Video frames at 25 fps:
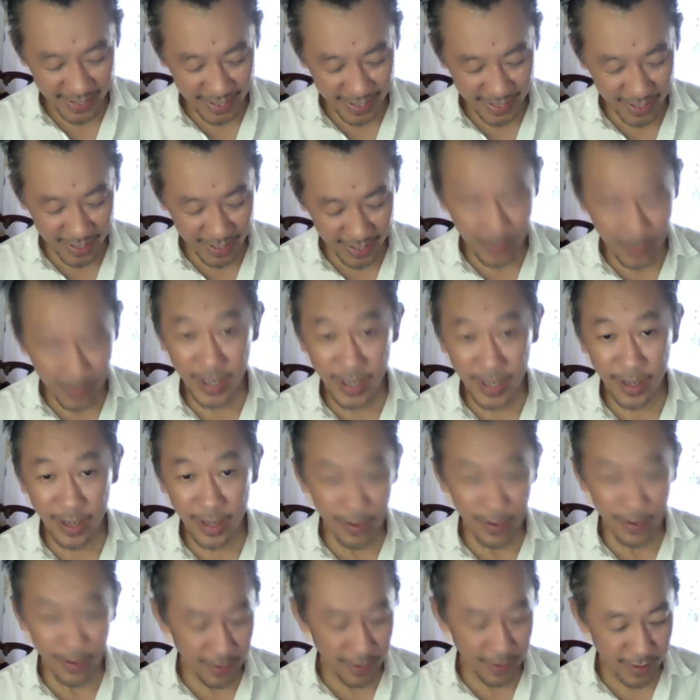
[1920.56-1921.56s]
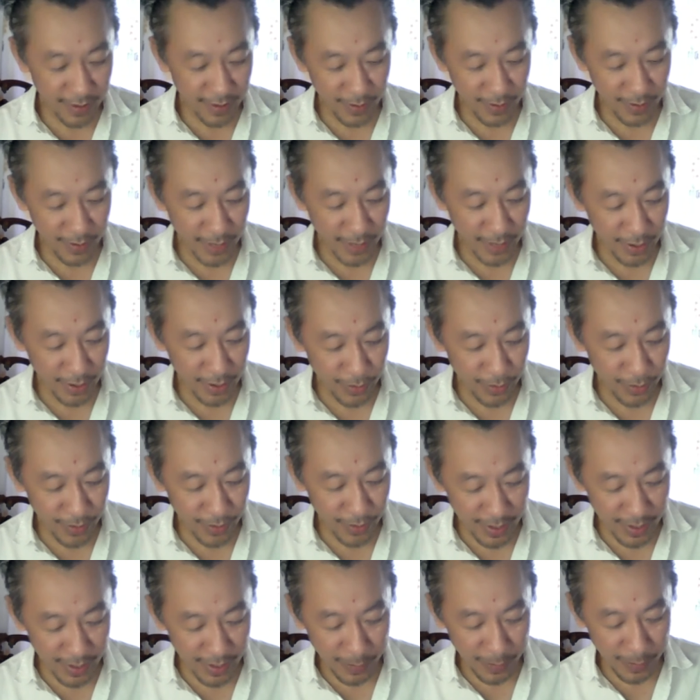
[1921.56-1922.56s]
It's quite cute, you know, the way they
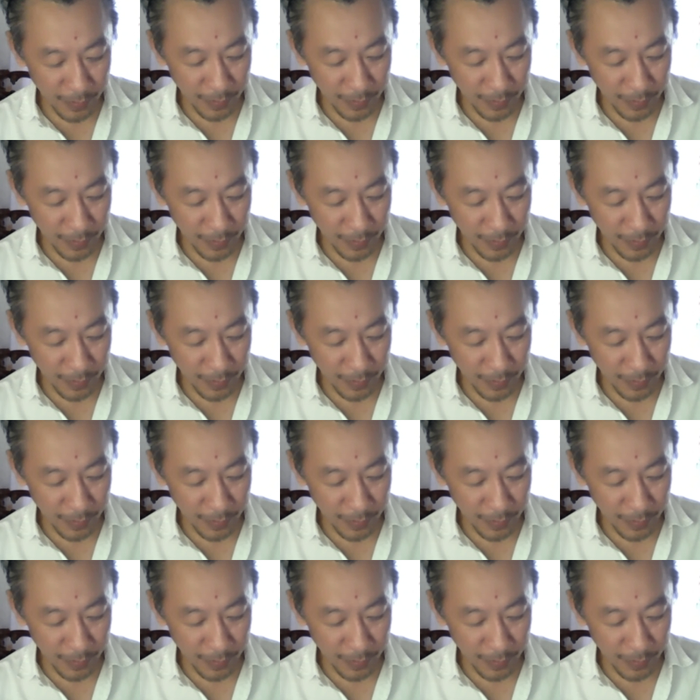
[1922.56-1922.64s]
drew it.